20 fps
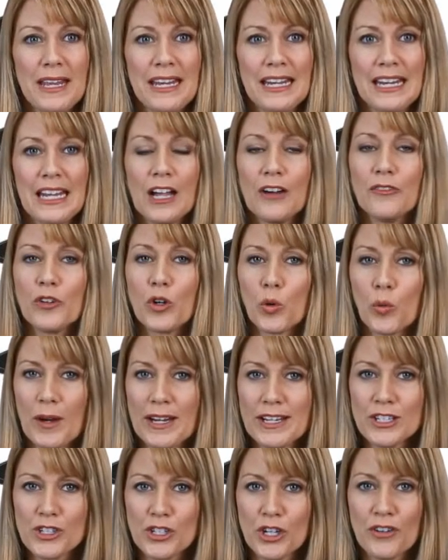meaning of
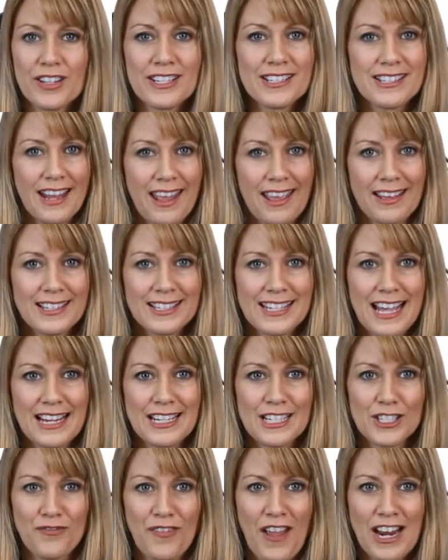great service and
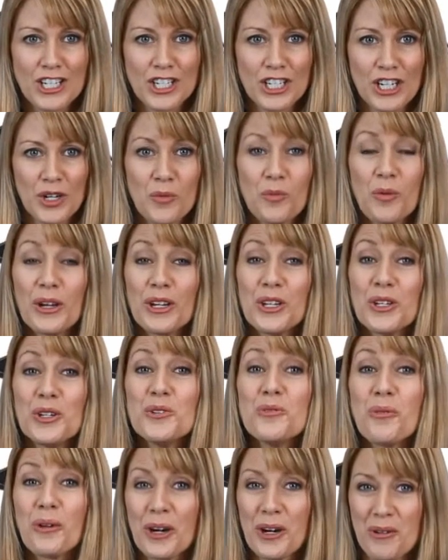satisfaction when you
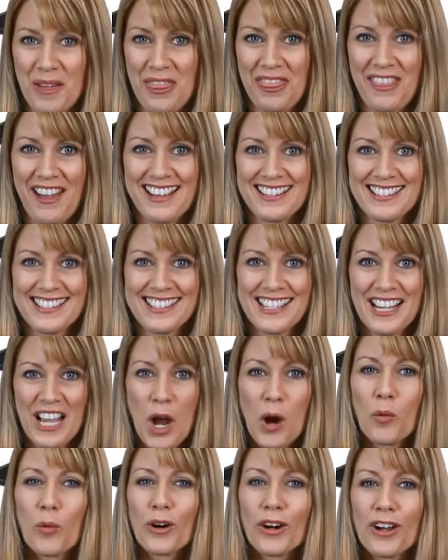work with us.
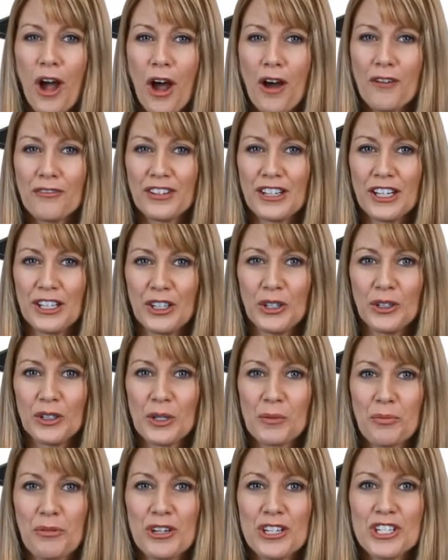We're confident you'll
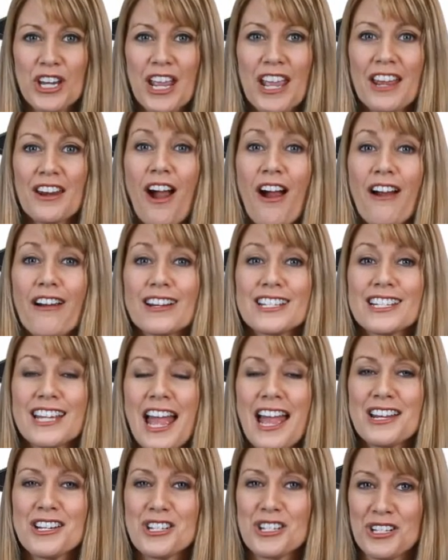appreciate our
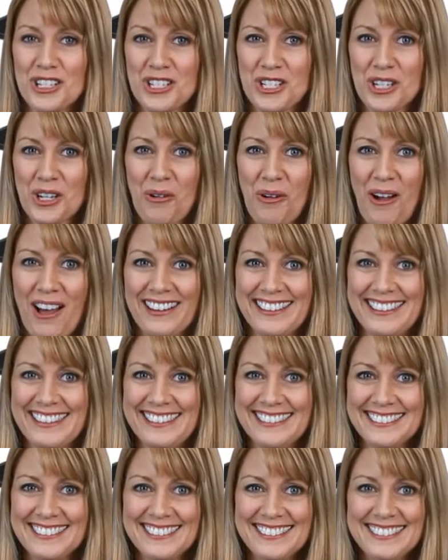attention to quality.